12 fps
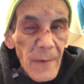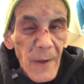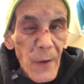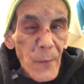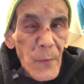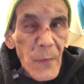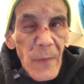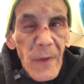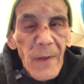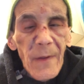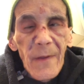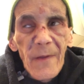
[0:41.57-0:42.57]
Um,
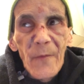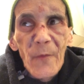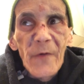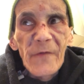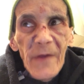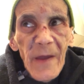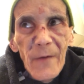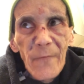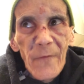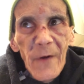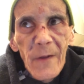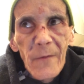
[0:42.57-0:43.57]
it. it. was kind
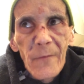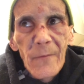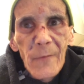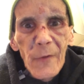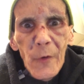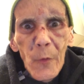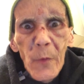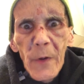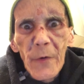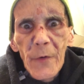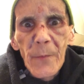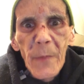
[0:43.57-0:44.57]
of fun, a little
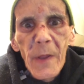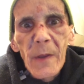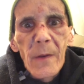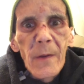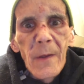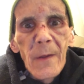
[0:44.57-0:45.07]
weird, but